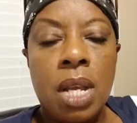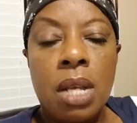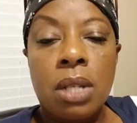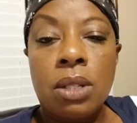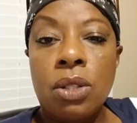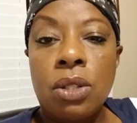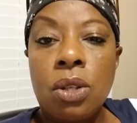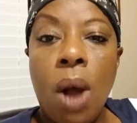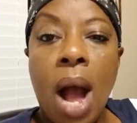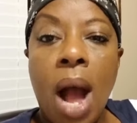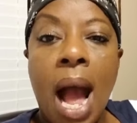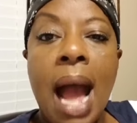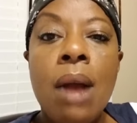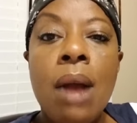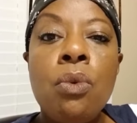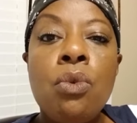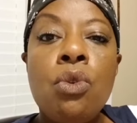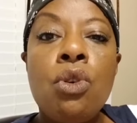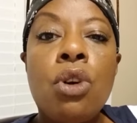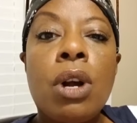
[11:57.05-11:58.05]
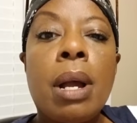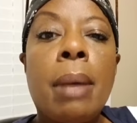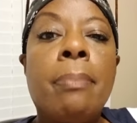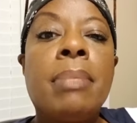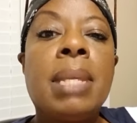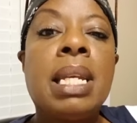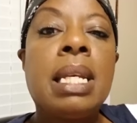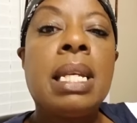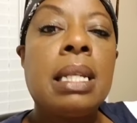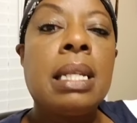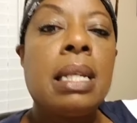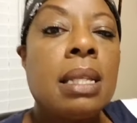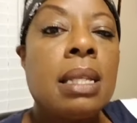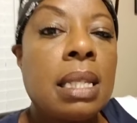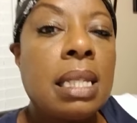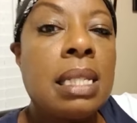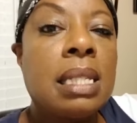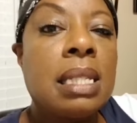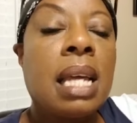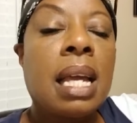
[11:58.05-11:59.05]
So I will
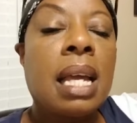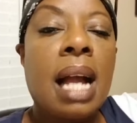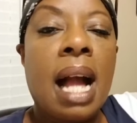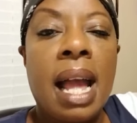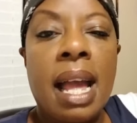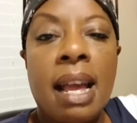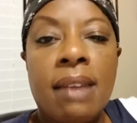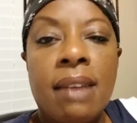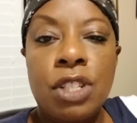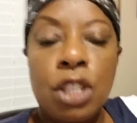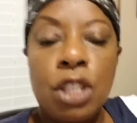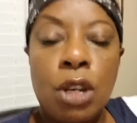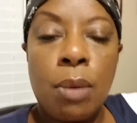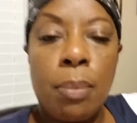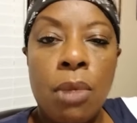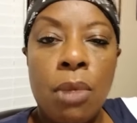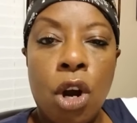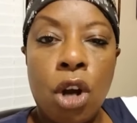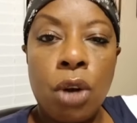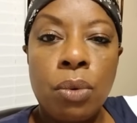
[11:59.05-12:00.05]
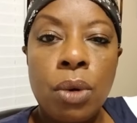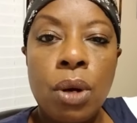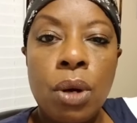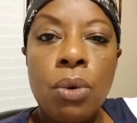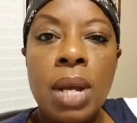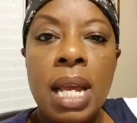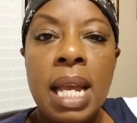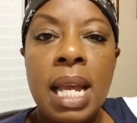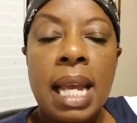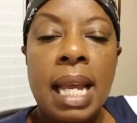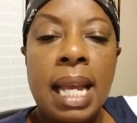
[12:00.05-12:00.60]
immediately say I have tomorrow